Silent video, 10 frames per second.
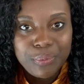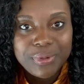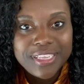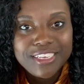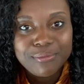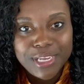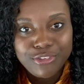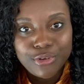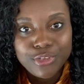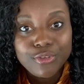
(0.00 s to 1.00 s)
Please make
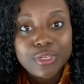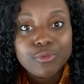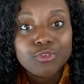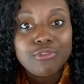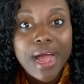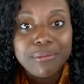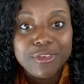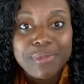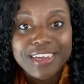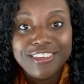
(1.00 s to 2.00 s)
sure you subscribe to
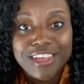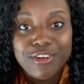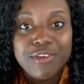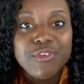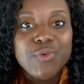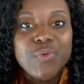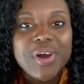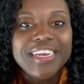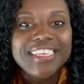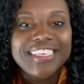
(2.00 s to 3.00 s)
my channel if you
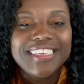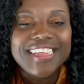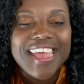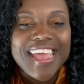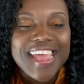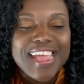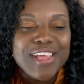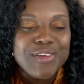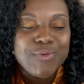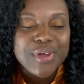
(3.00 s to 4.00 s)
want to
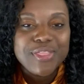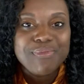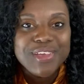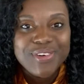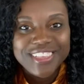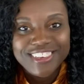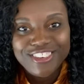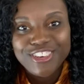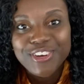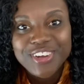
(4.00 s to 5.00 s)
stay with me on this
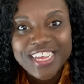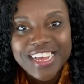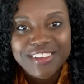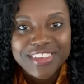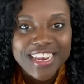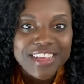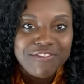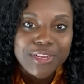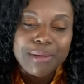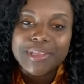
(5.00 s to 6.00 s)
journey of getting
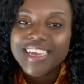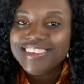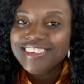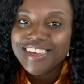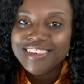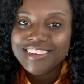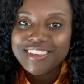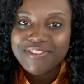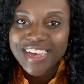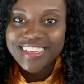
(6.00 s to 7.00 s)
field application scientist
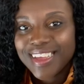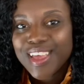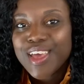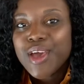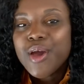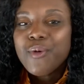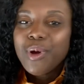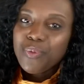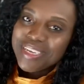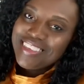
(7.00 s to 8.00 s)
advice.
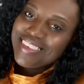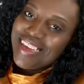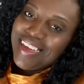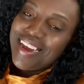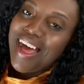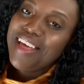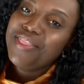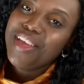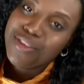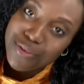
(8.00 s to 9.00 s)
Well, once again, I
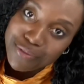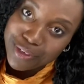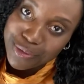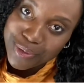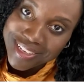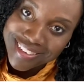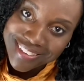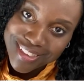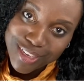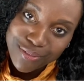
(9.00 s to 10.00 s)
thank you for tuning
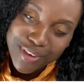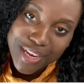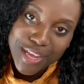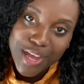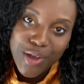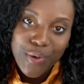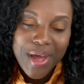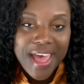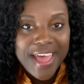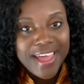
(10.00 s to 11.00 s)
into this video,
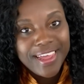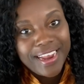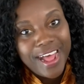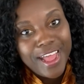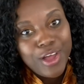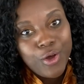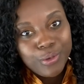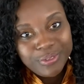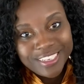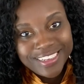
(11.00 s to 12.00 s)
and I
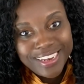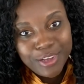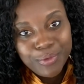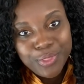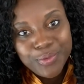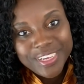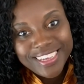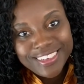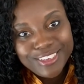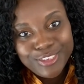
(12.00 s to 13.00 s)
hope to connect with you
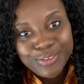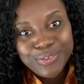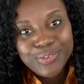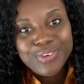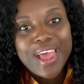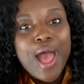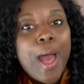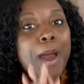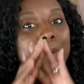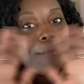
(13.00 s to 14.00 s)
again soon.
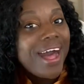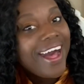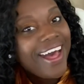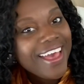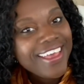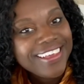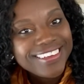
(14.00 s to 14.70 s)
Bye!